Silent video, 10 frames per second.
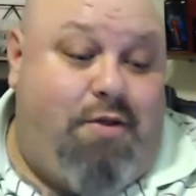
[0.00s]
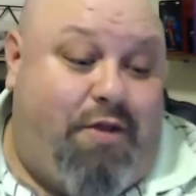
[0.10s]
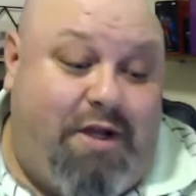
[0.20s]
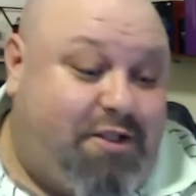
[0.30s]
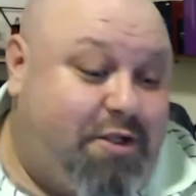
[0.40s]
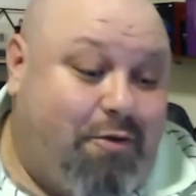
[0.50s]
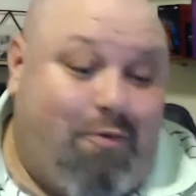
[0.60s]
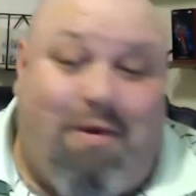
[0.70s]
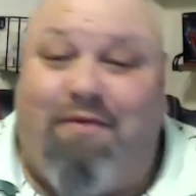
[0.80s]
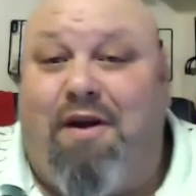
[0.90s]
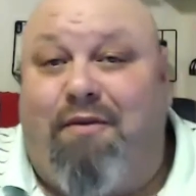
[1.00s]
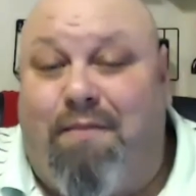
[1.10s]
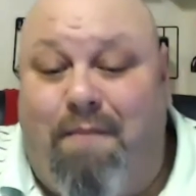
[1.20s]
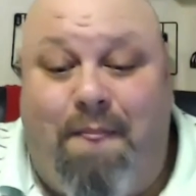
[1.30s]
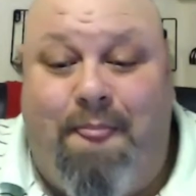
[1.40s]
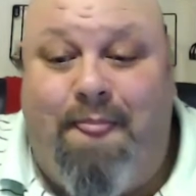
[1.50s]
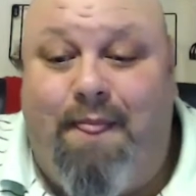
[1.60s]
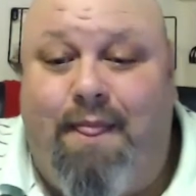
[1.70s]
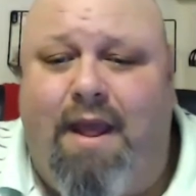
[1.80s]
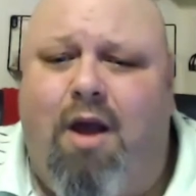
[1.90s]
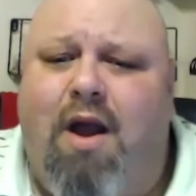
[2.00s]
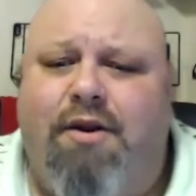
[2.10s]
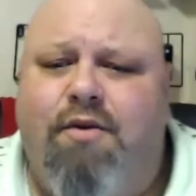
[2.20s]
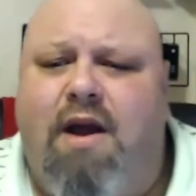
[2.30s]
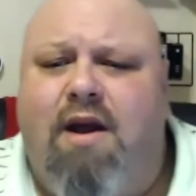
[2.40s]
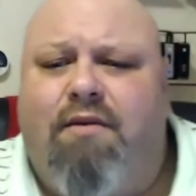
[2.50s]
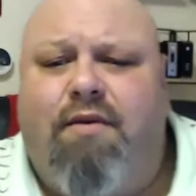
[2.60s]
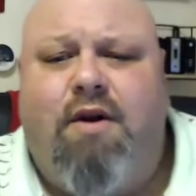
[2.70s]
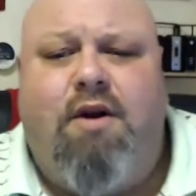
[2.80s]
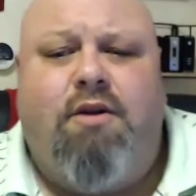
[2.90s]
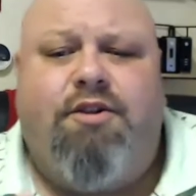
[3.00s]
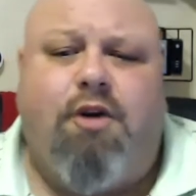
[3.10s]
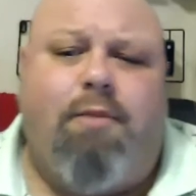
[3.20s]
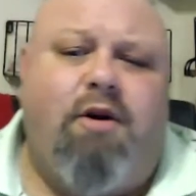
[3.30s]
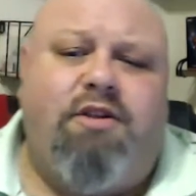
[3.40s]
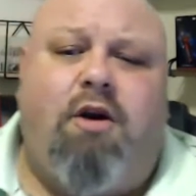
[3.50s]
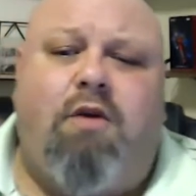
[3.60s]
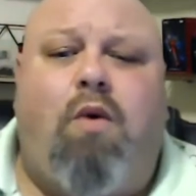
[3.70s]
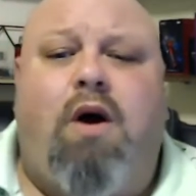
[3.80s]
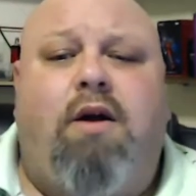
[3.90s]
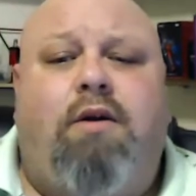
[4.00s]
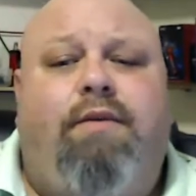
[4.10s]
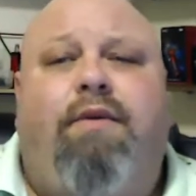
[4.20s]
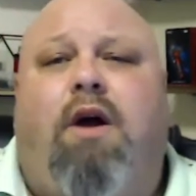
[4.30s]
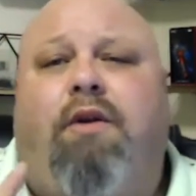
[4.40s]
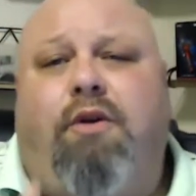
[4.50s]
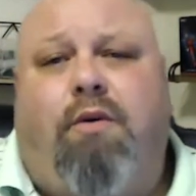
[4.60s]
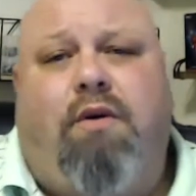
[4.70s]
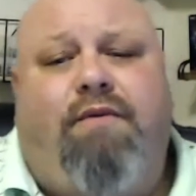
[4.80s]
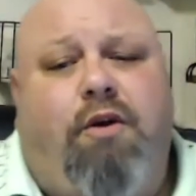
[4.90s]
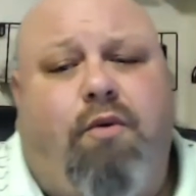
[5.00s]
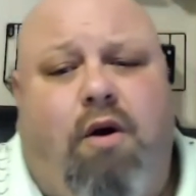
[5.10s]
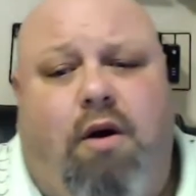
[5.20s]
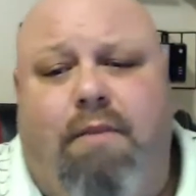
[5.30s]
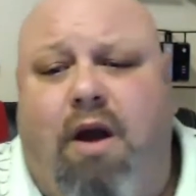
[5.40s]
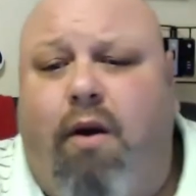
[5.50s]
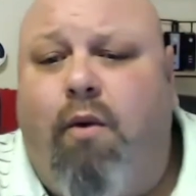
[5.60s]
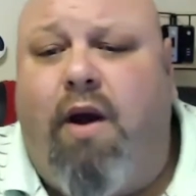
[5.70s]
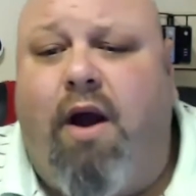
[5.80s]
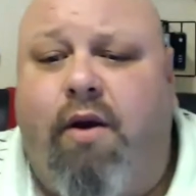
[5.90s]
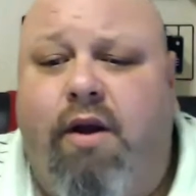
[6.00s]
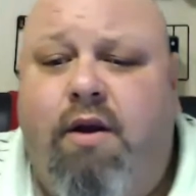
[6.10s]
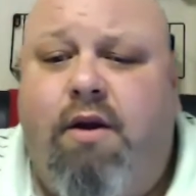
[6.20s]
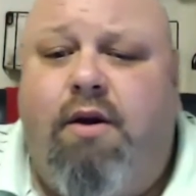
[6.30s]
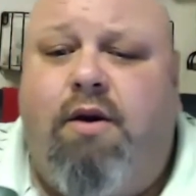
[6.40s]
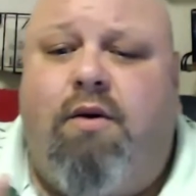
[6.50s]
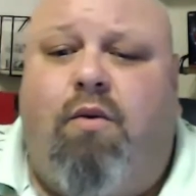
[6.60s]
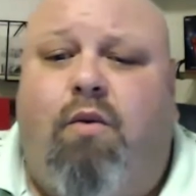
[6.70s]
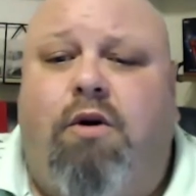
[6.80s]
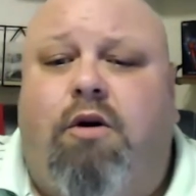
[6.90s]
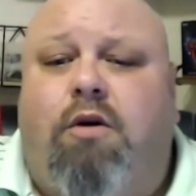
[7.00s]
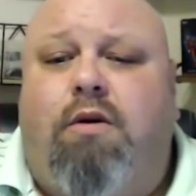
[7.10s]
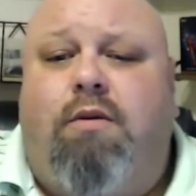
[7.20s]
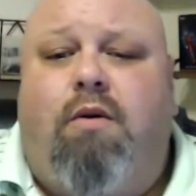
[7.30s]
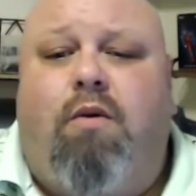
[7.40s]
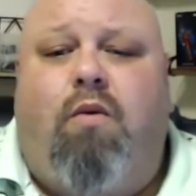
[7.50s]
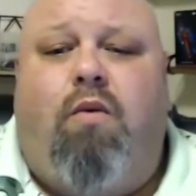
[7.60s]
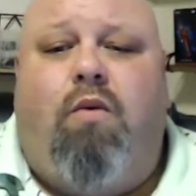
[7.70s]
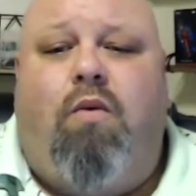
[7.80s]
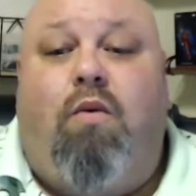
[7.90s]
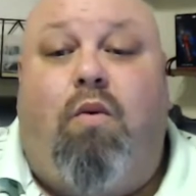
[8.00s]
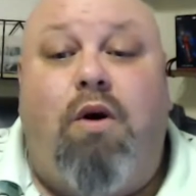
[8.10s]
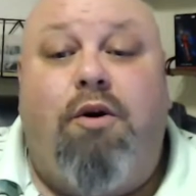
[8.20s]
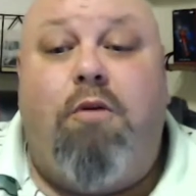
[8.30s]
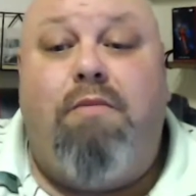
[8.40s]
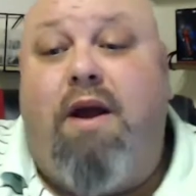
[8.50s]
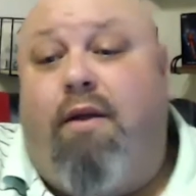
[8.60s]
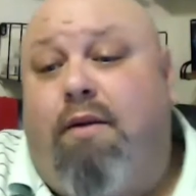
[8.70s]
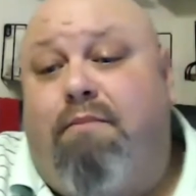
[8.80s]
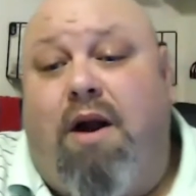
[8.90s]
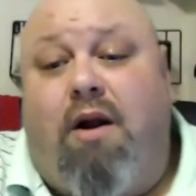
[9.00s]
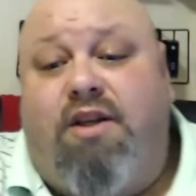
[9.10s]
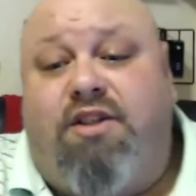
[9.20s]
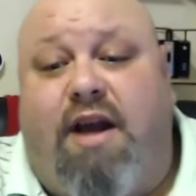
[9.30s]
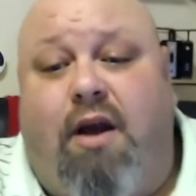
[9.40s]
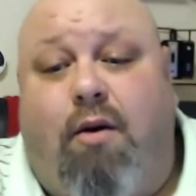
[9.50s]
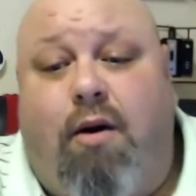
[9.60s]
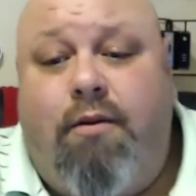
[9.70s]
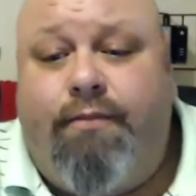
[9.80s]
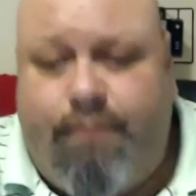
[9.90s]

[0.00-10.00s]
These two are my favorite. Now, I do have Strawberries Gone Wild. I'll do a review on Maui Wowie, Wonder Melon Berry Sour,